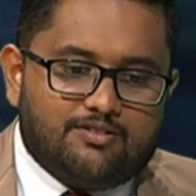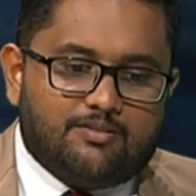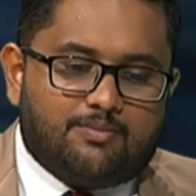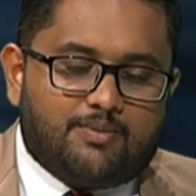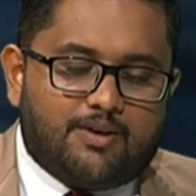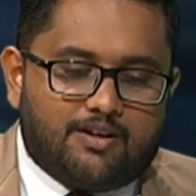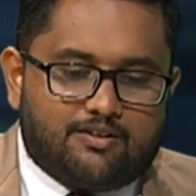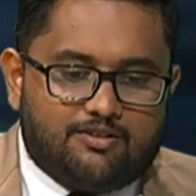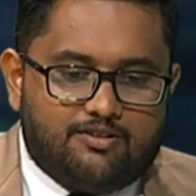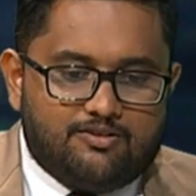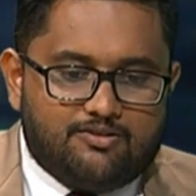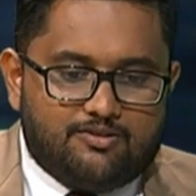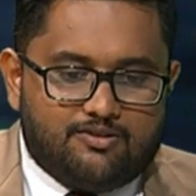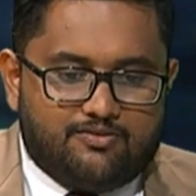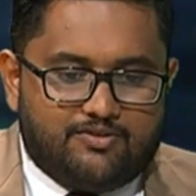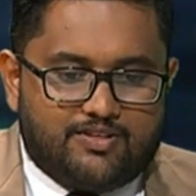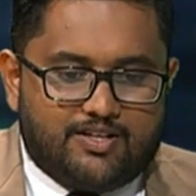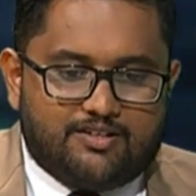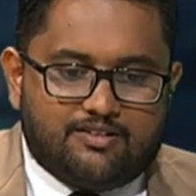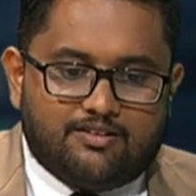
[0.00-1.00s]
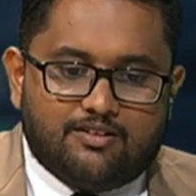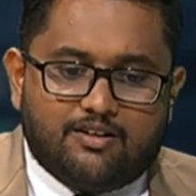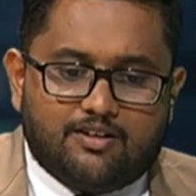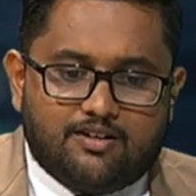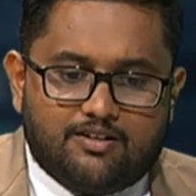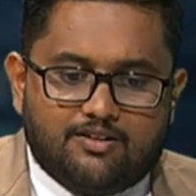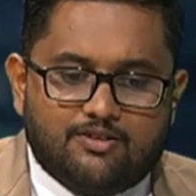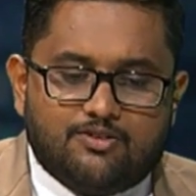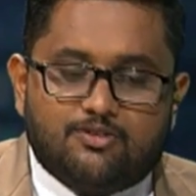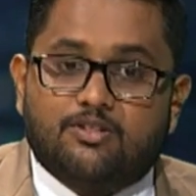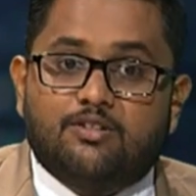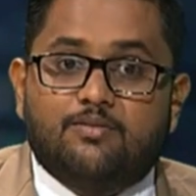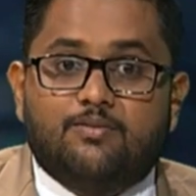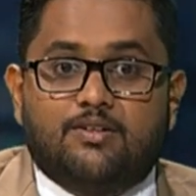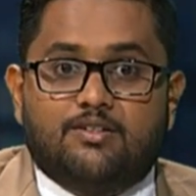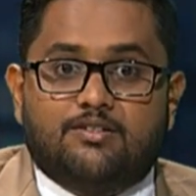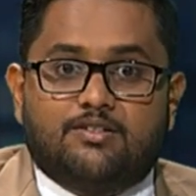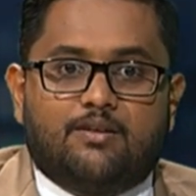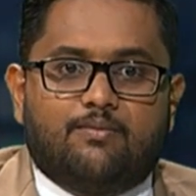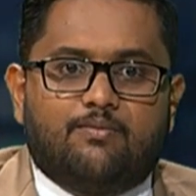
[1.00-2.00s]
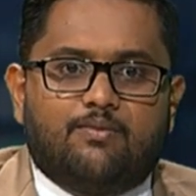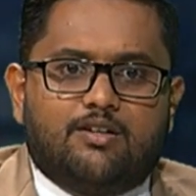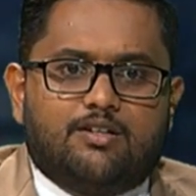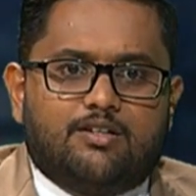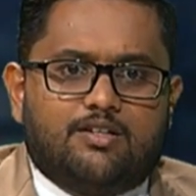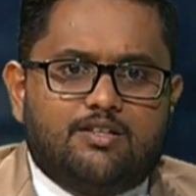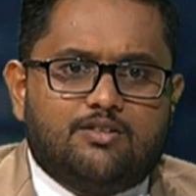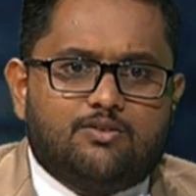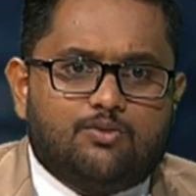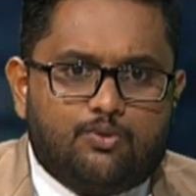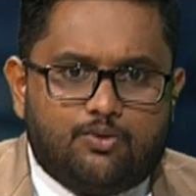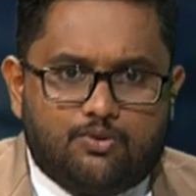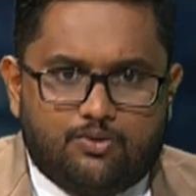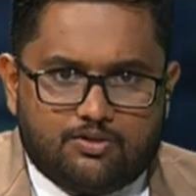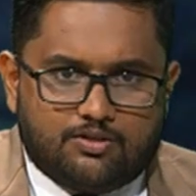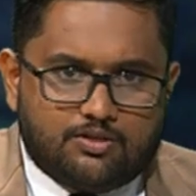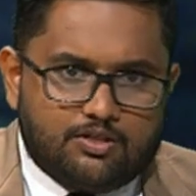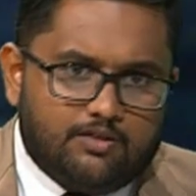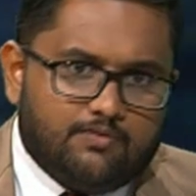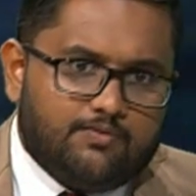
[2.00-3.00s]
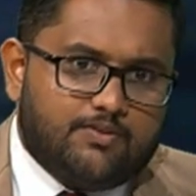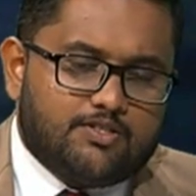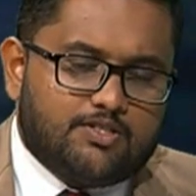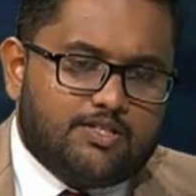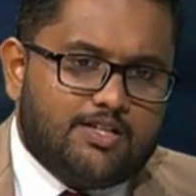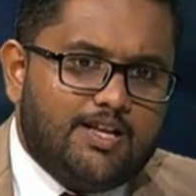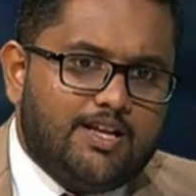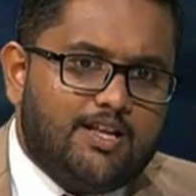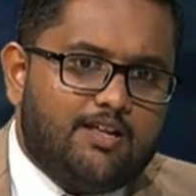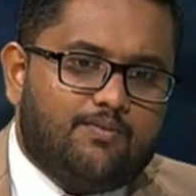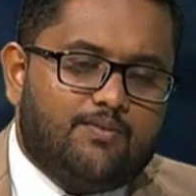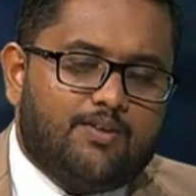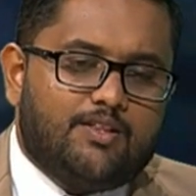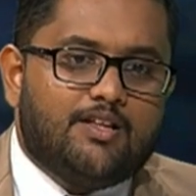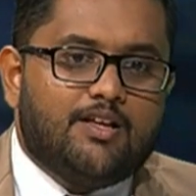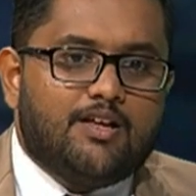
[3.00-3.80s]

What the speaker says: the practice of that condition when someone is or yourself is dealing with.